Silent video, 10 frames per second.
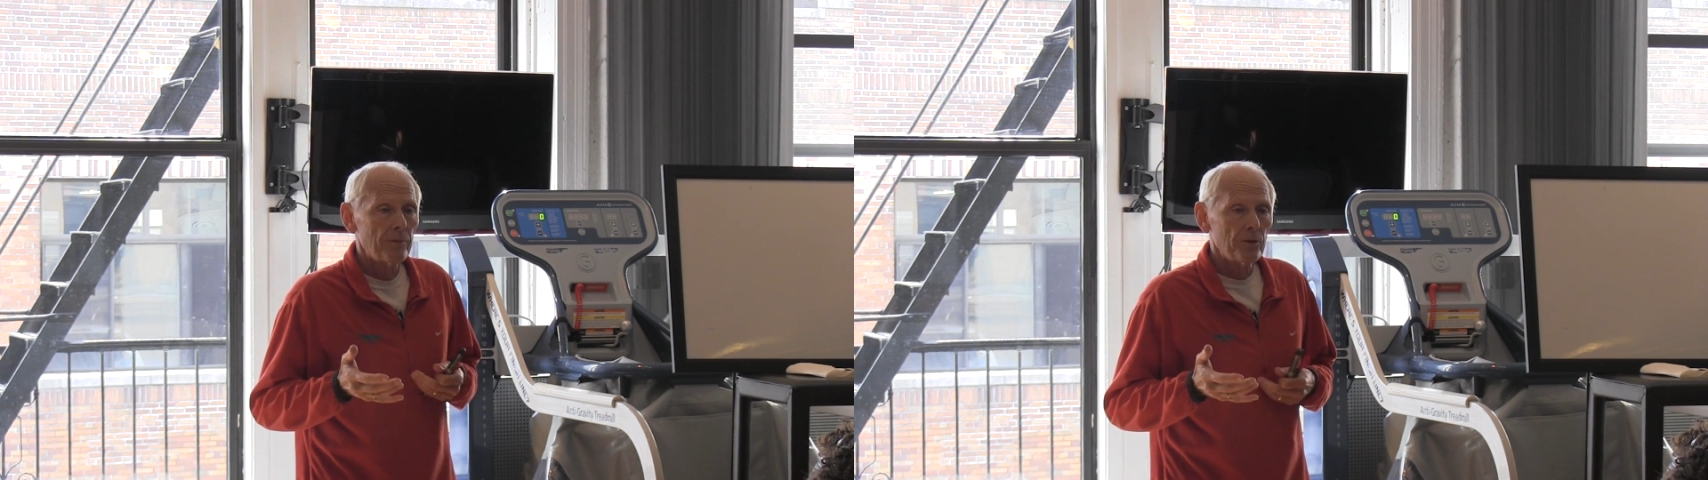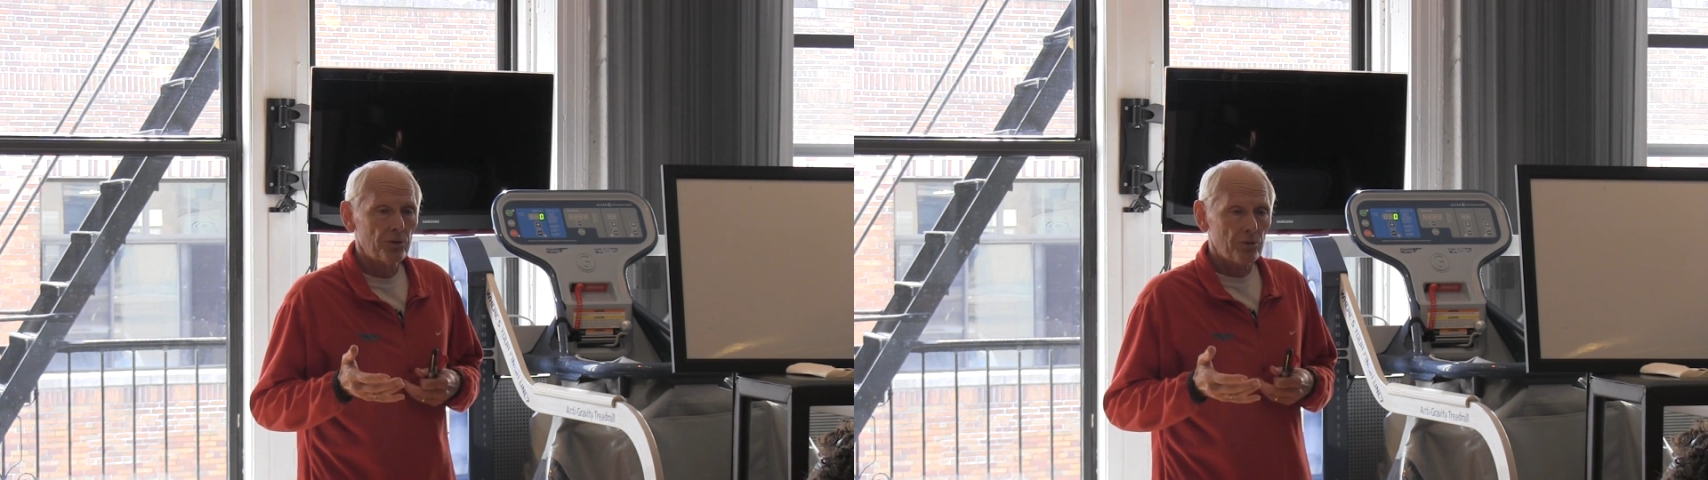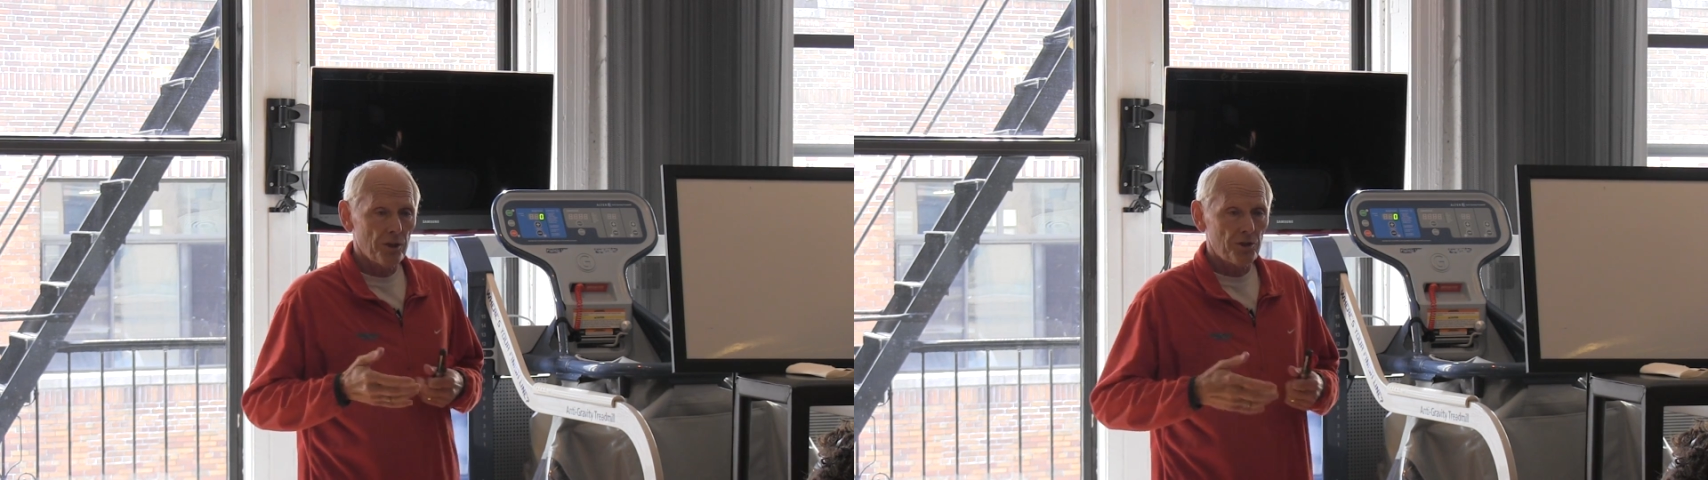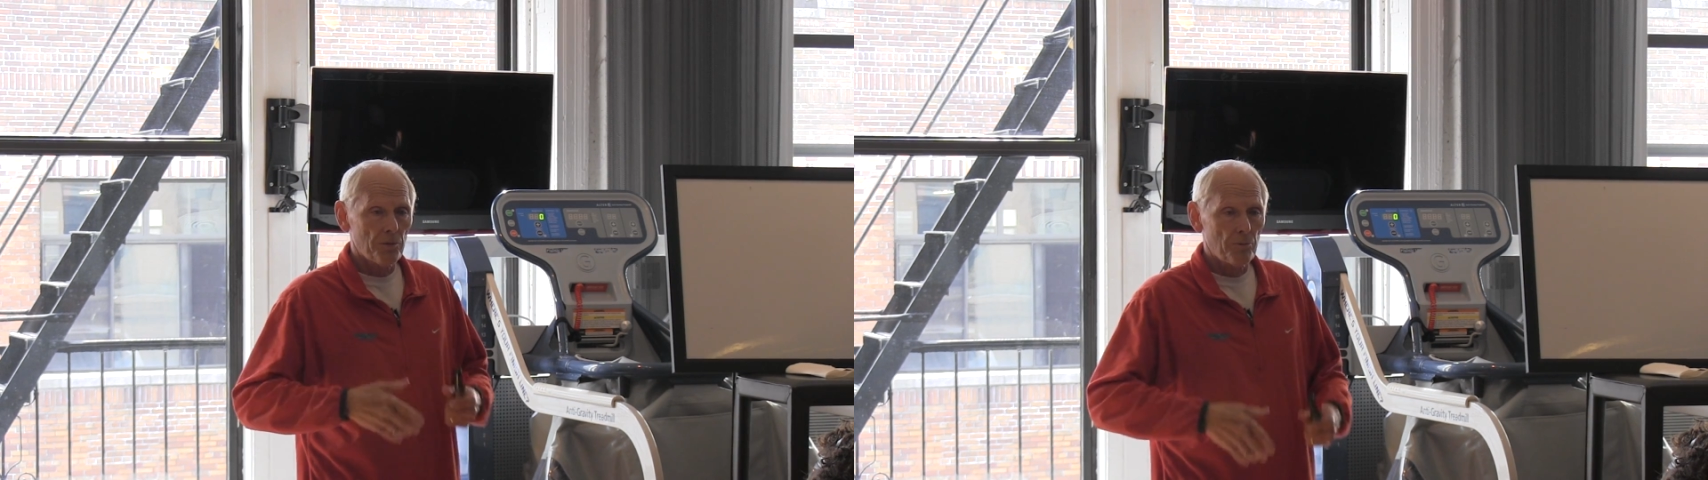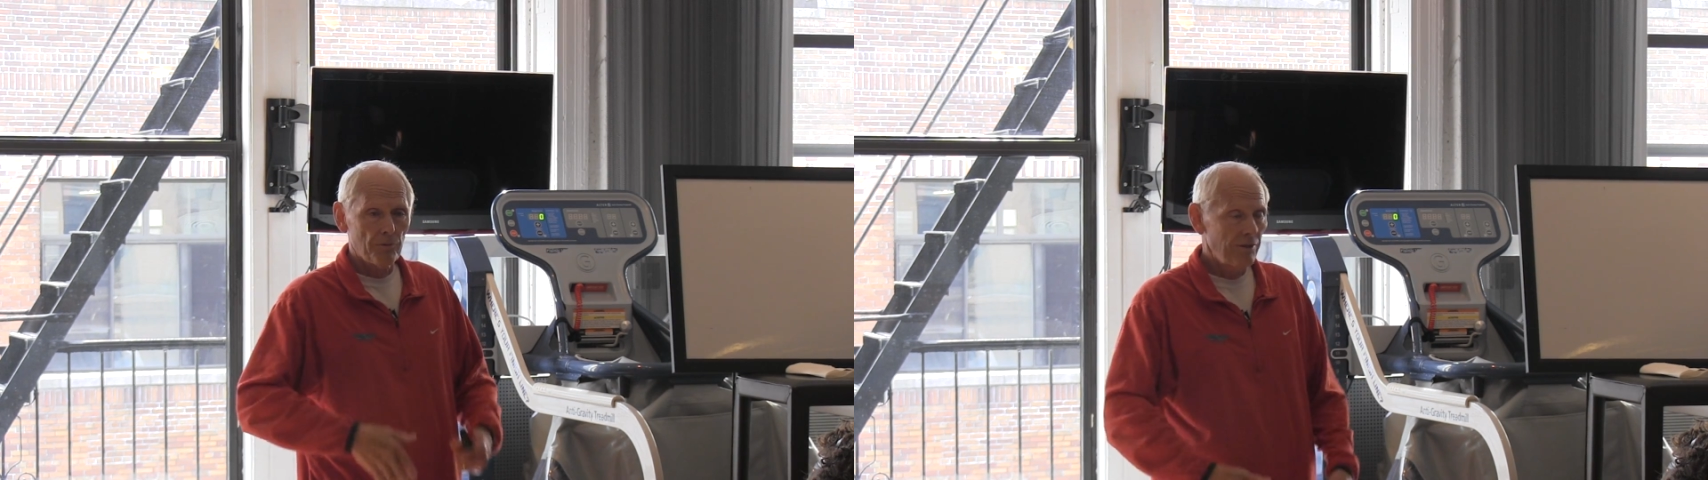you stress
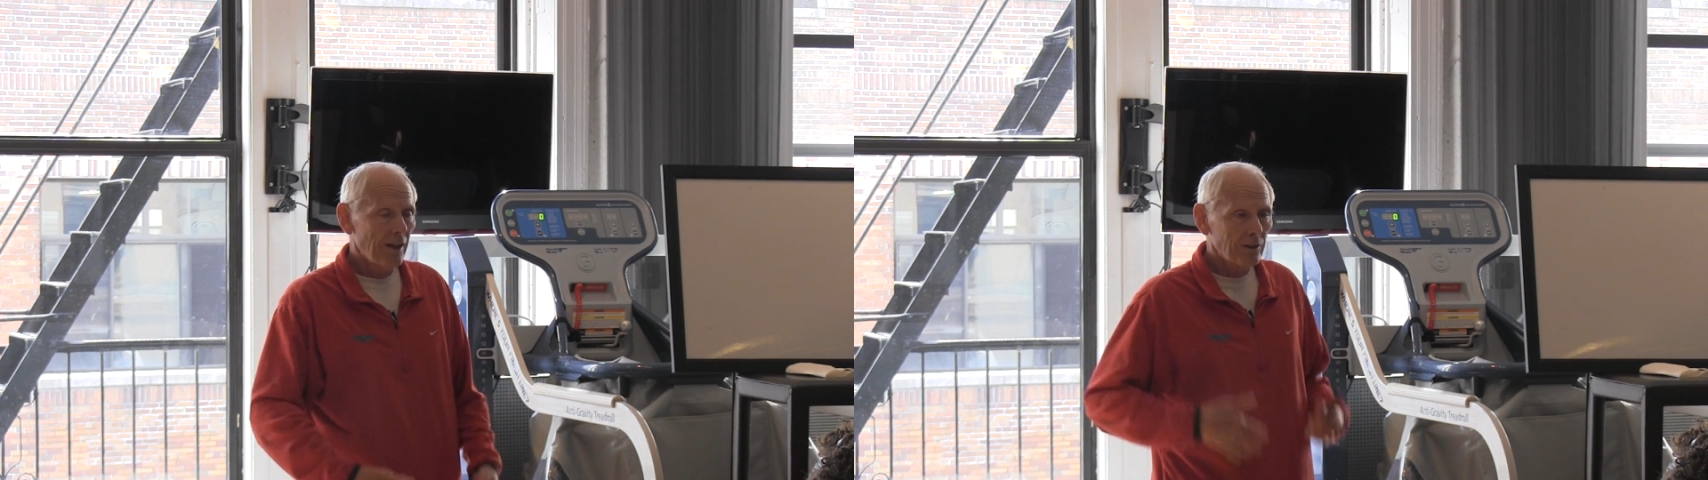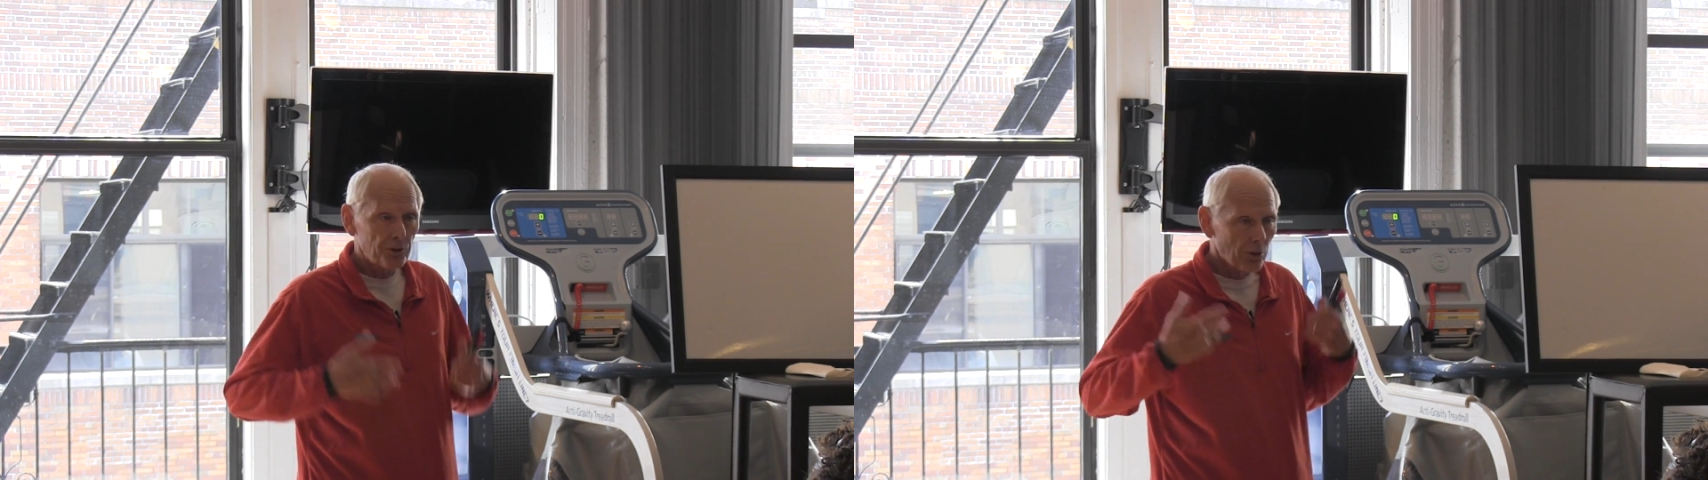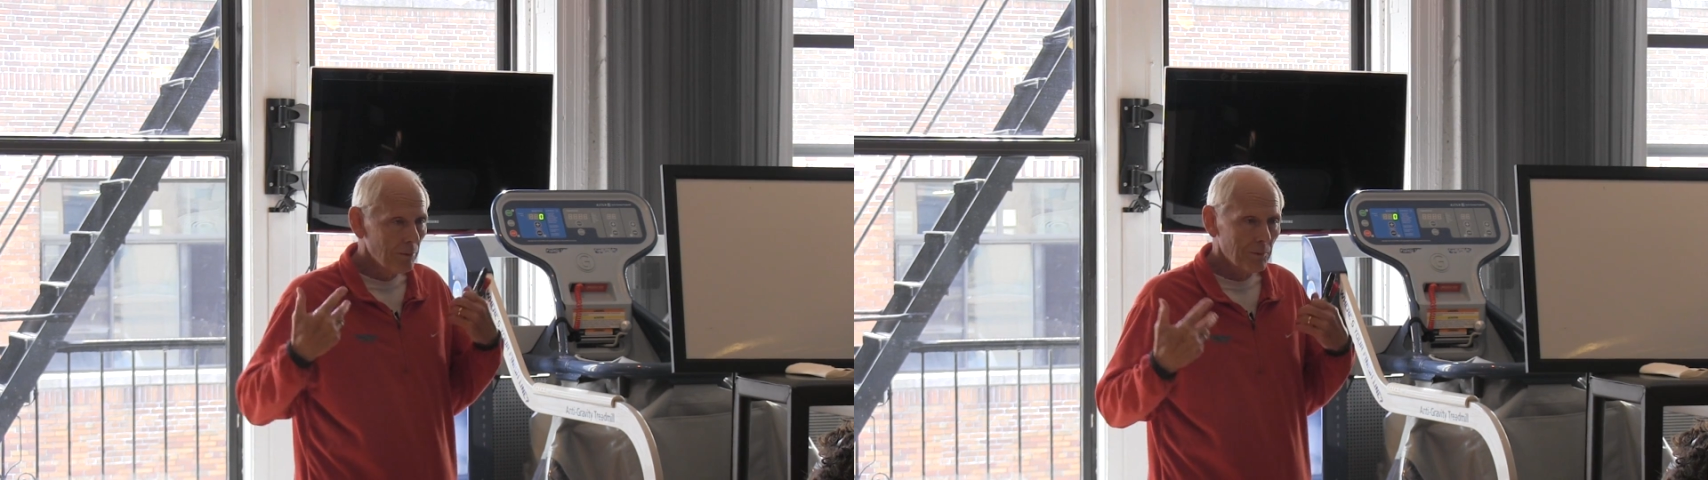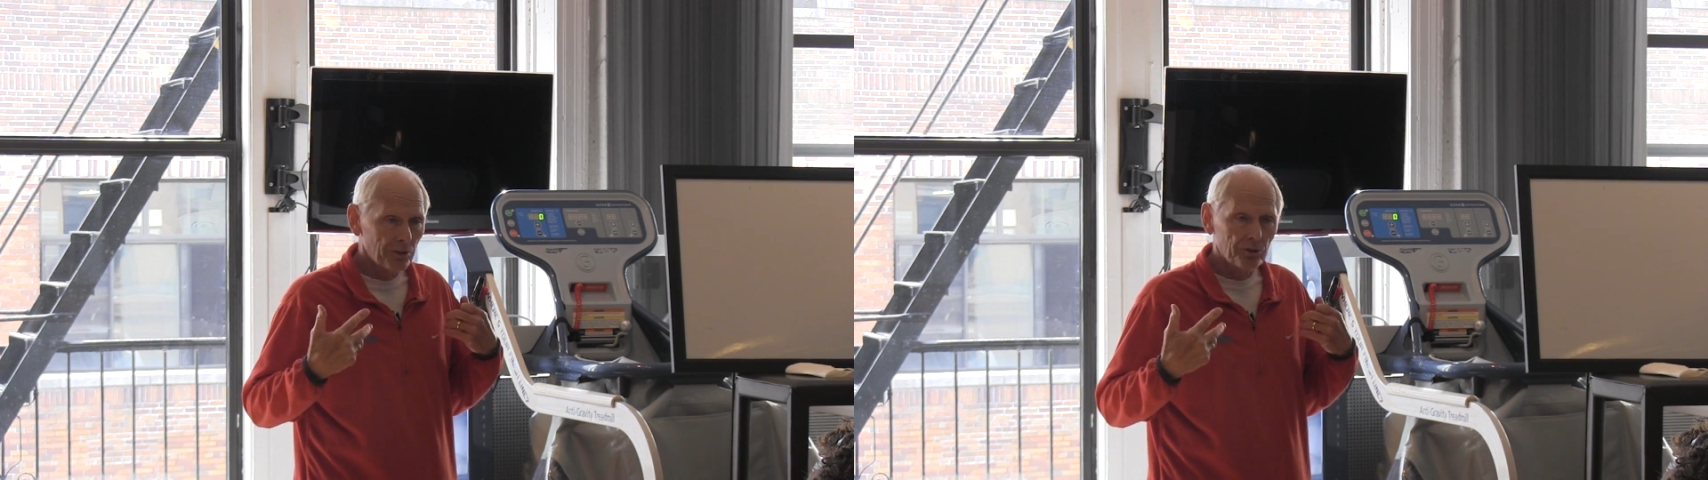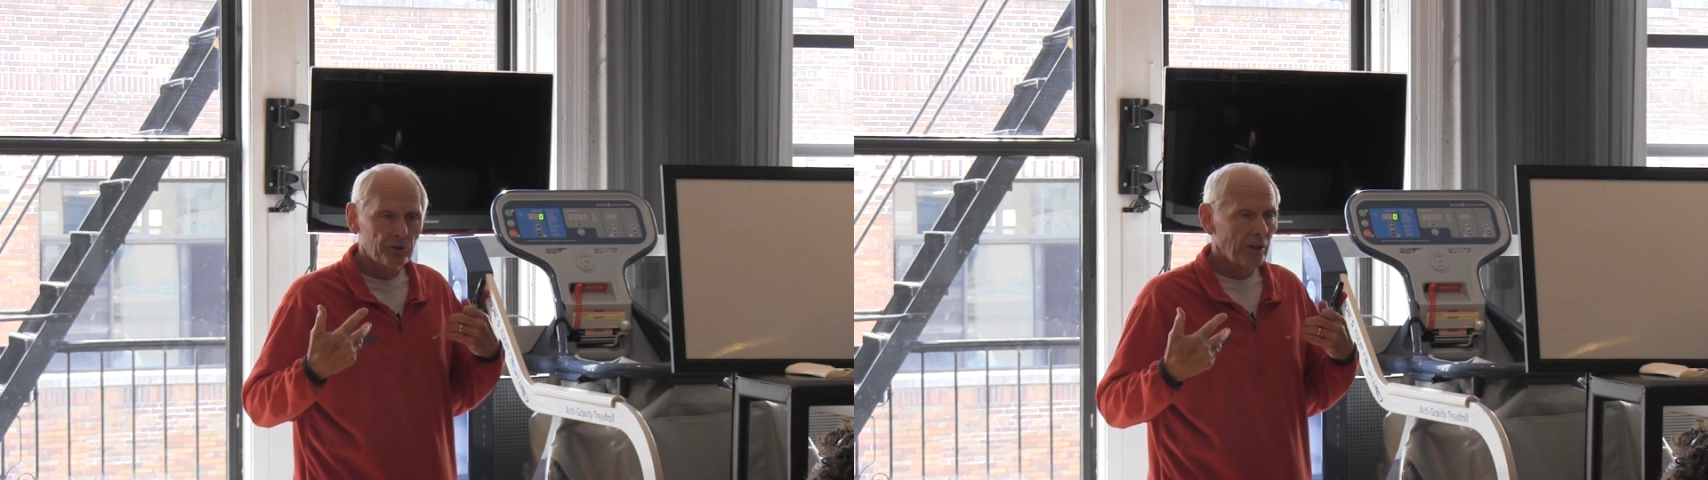your ventilatory muscles,